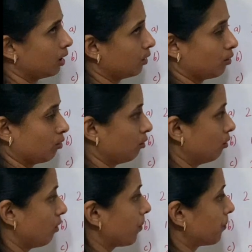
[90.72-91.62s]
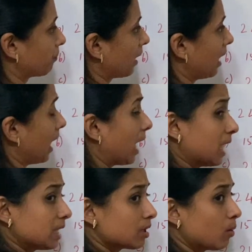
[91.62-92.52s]
no.
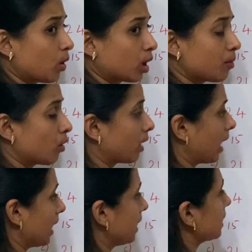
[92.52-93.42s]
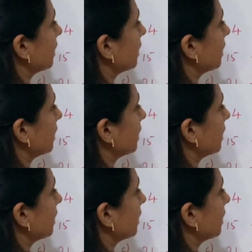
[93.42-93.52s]
8, what about 8?